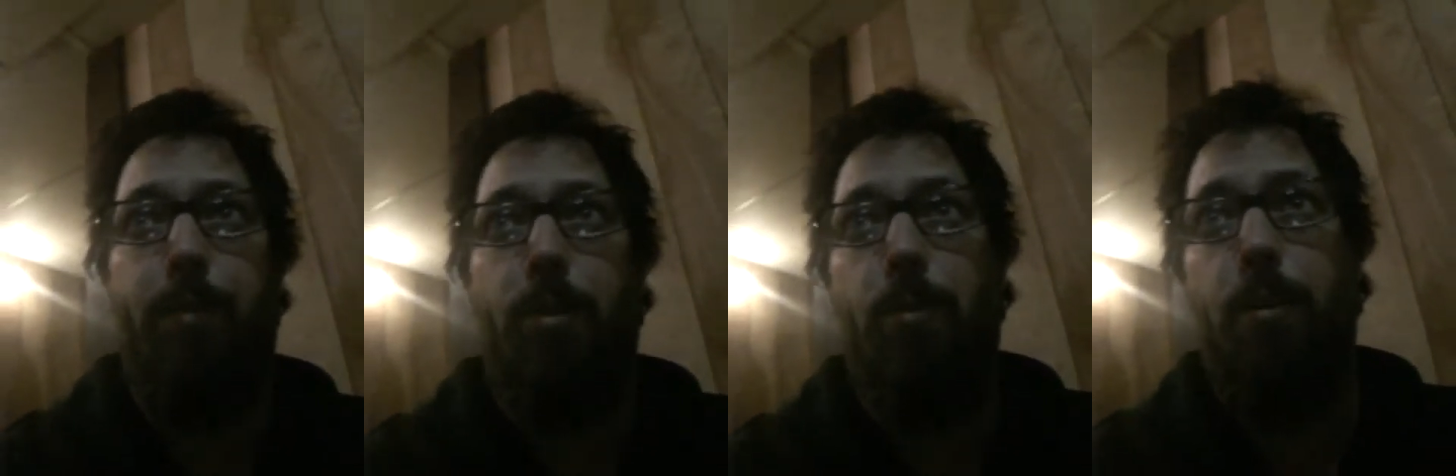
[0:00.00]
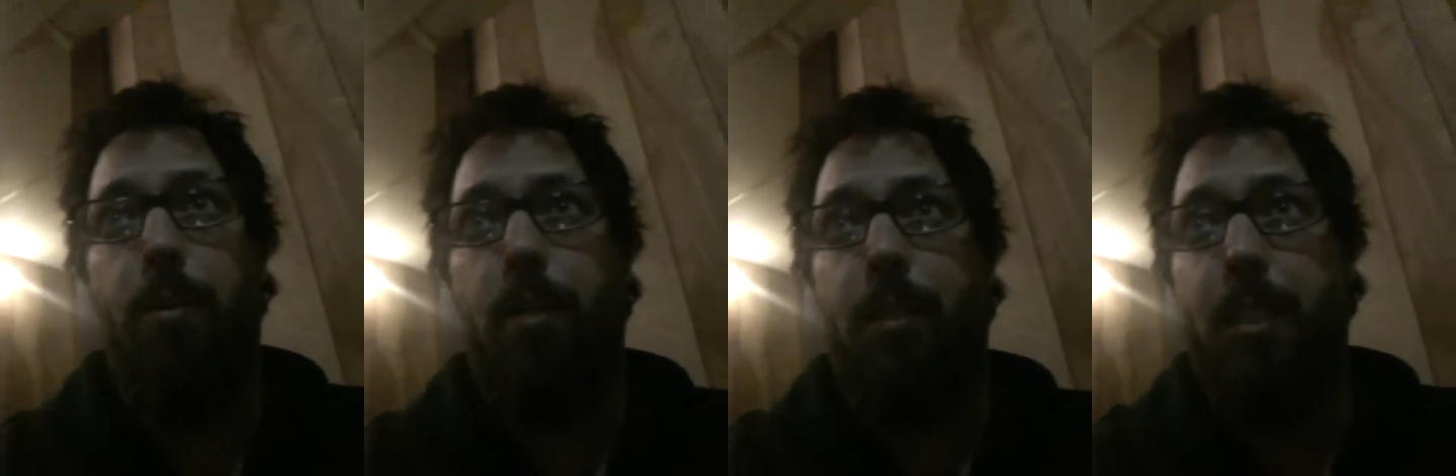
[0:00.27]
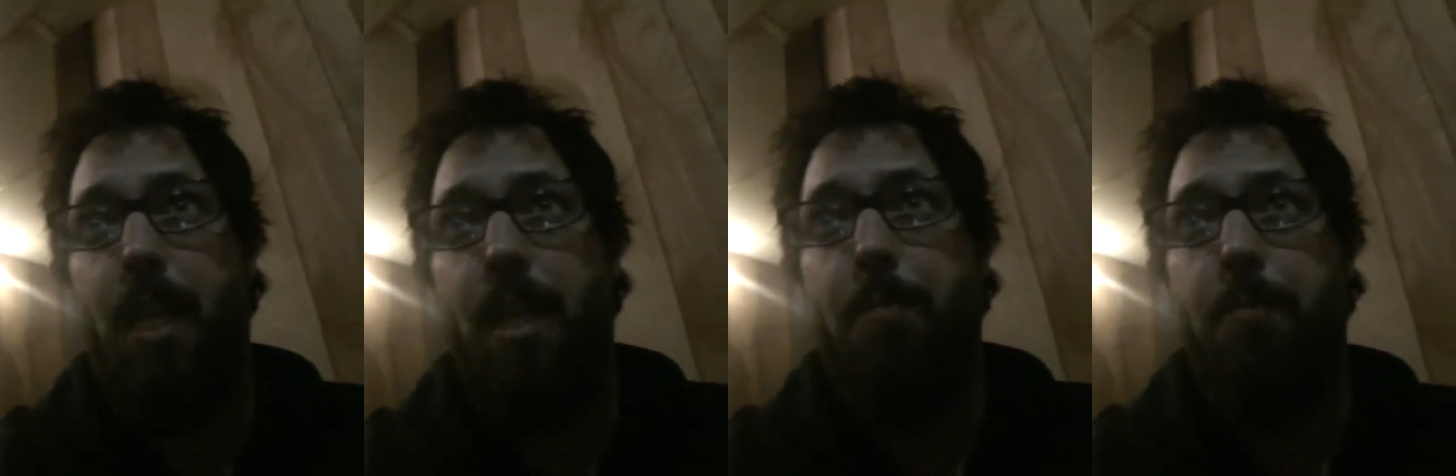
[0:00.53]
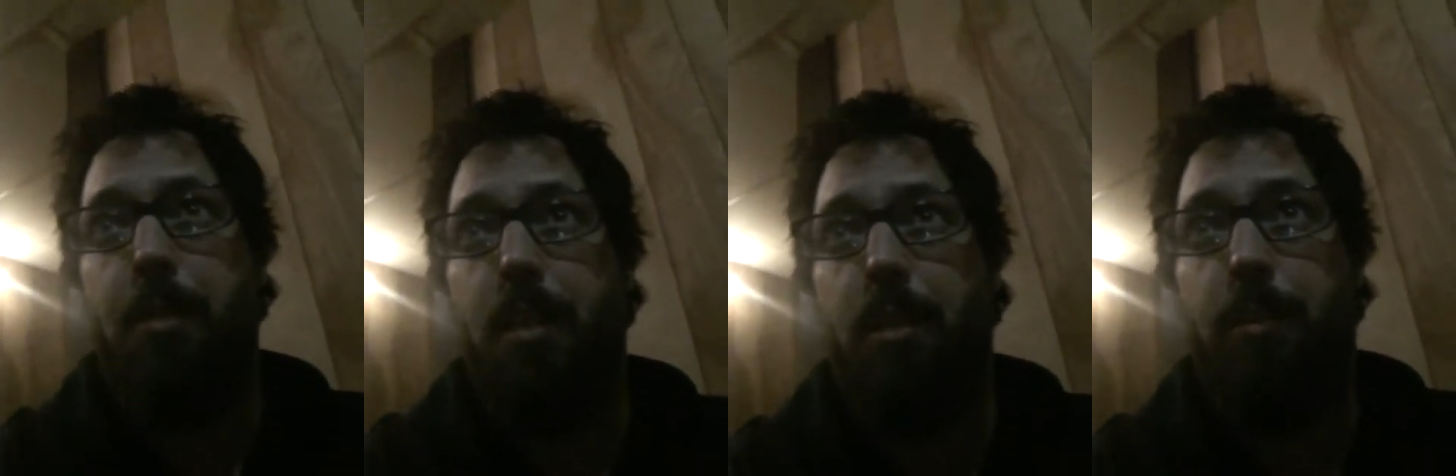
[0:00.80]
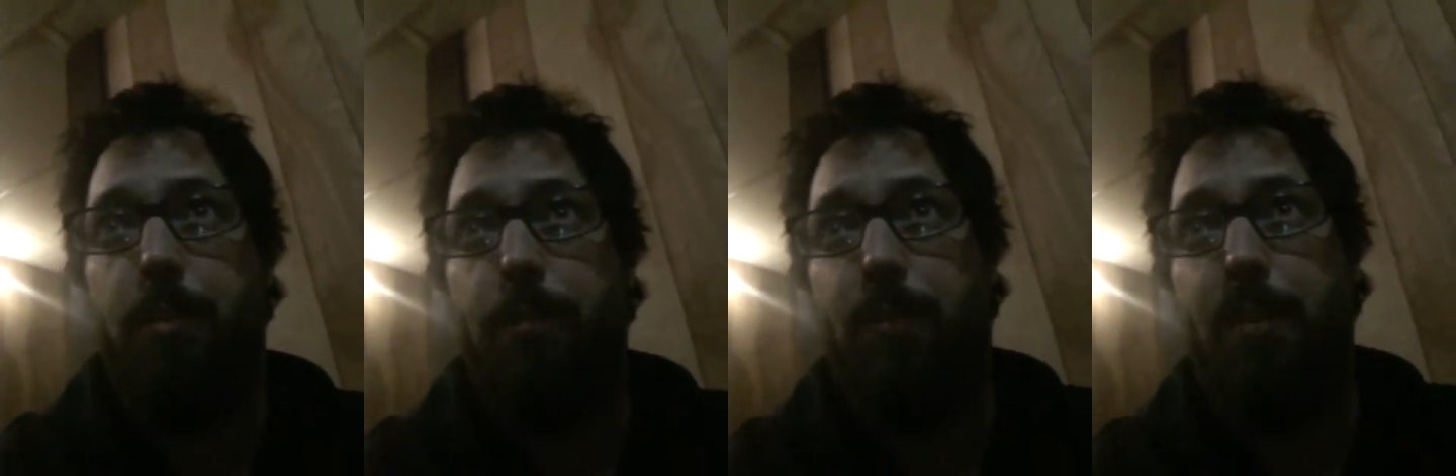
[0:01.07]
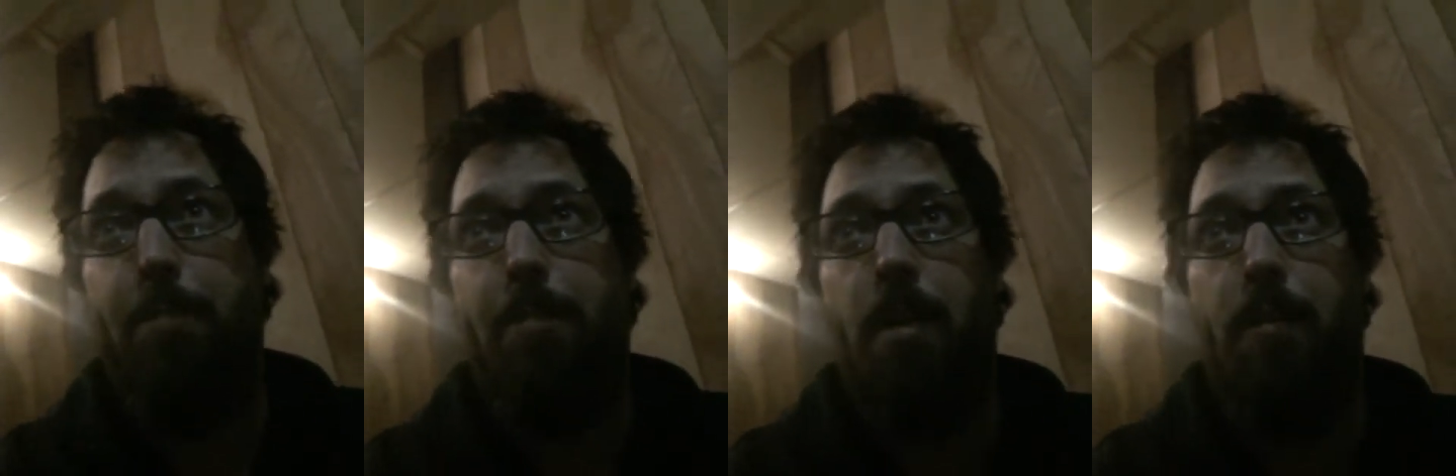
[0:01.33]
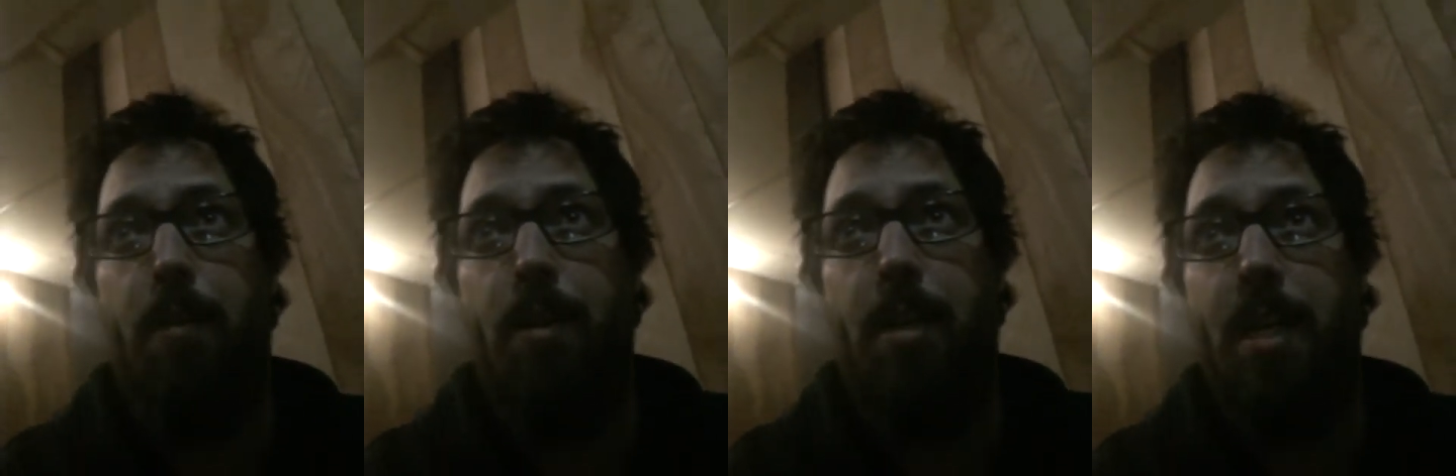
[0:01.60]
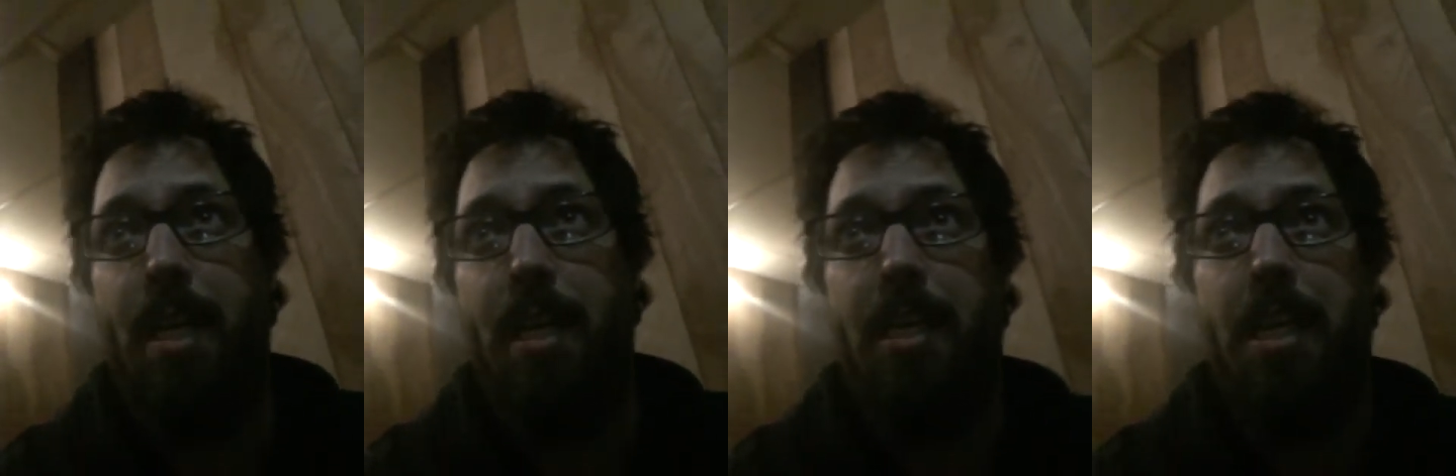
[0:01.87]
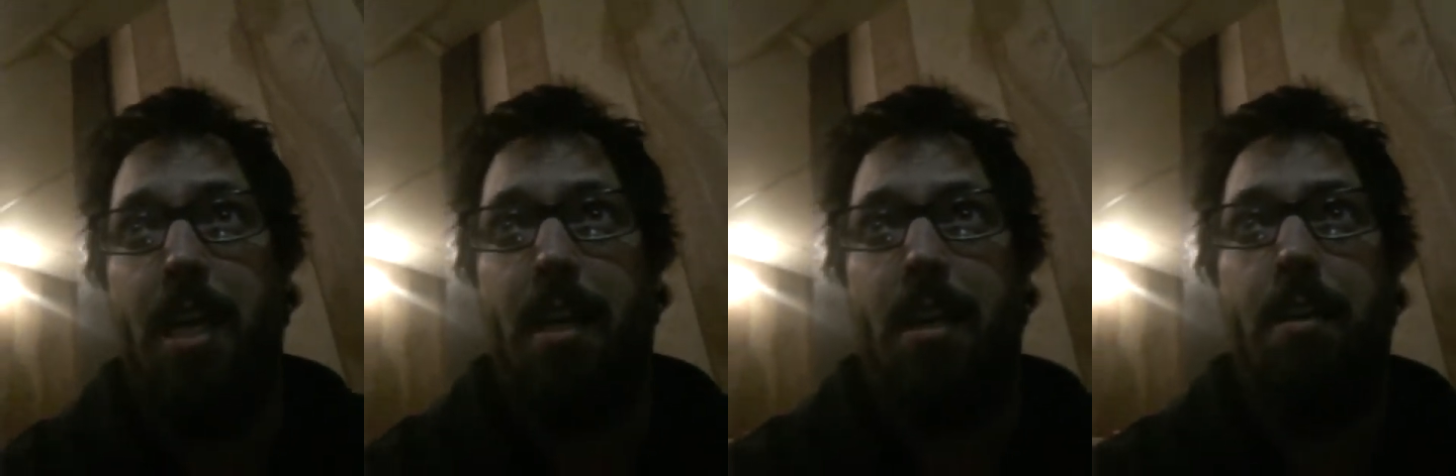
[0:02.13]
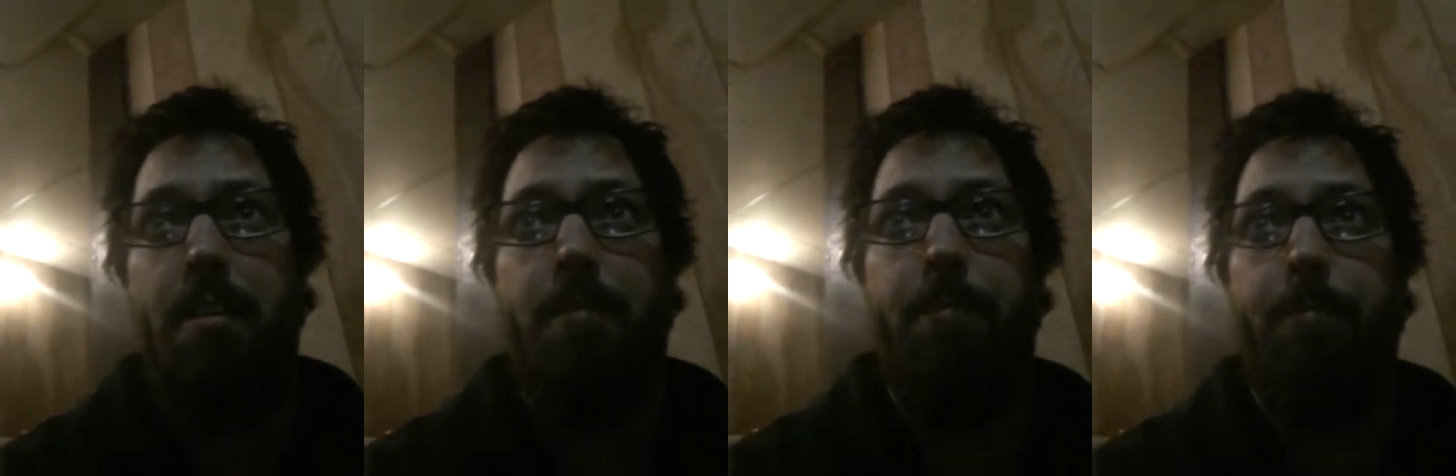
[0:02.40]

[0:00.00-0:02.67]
corner thing with a flip over and a headlock.